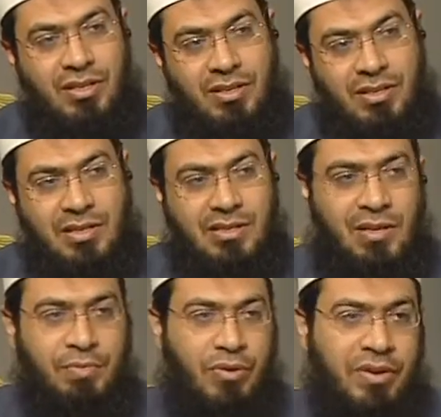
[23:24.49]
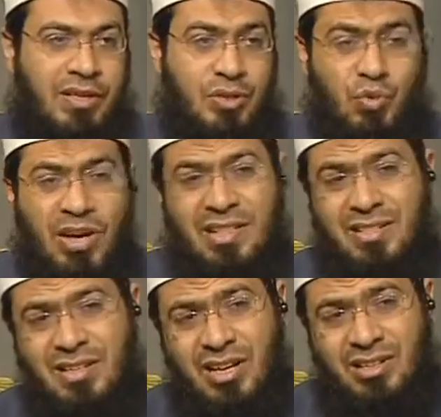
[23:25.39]
This is number one. That's why the
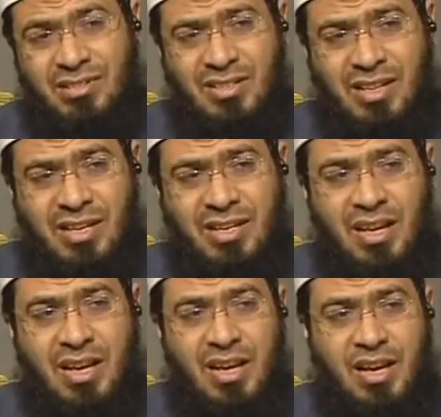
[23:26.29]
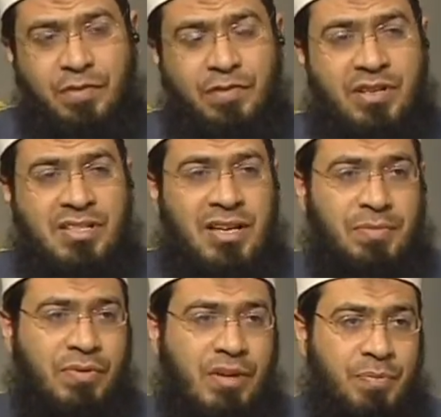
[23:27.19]
scholar said, if, for
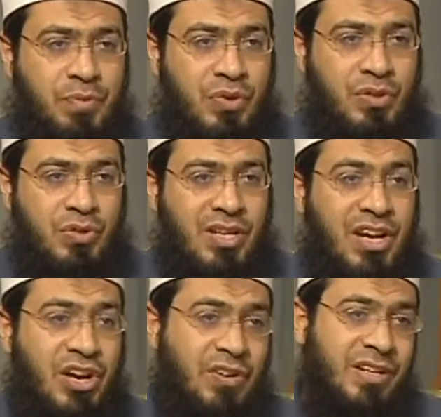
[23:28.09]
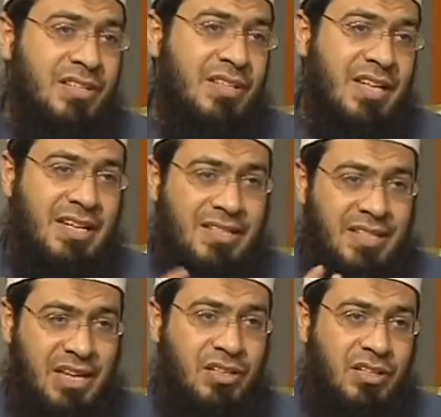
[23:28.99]
example, a person inherits an
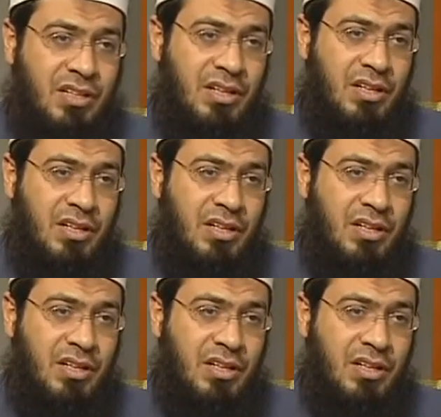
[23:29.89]
estate,